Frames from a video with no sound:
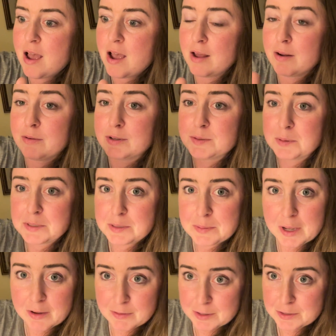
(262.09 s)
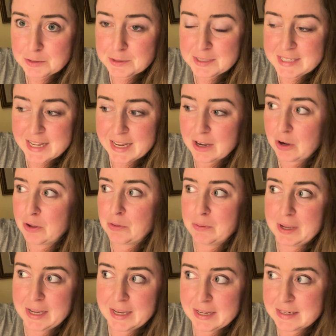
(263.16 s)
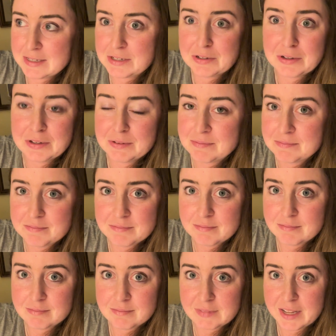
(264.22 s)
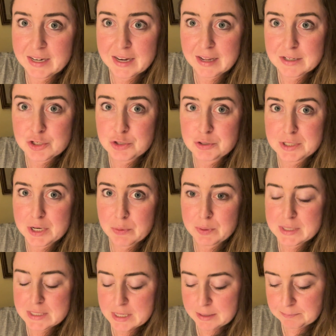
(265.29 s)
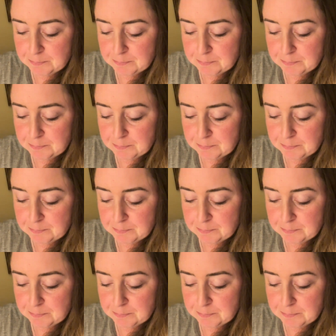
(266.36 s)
And I was supposed to be off on Tuesday all the way until like next Tuesday or Wednesday.